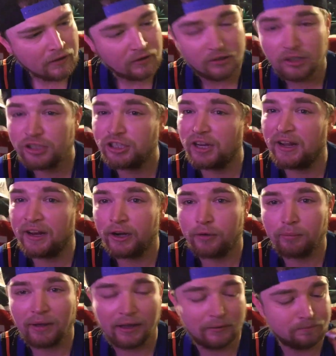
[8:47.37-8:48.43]
This shit here,
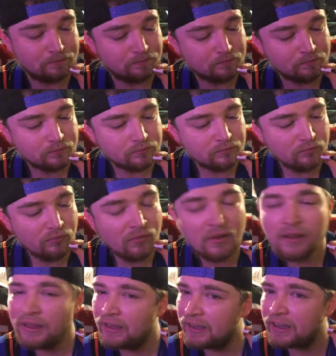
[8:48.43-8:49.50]
man,
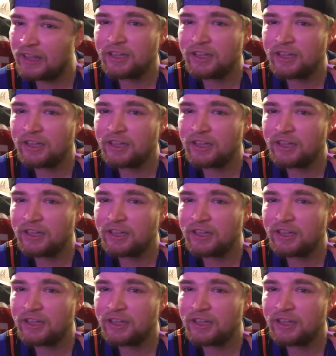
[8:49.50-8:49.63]
it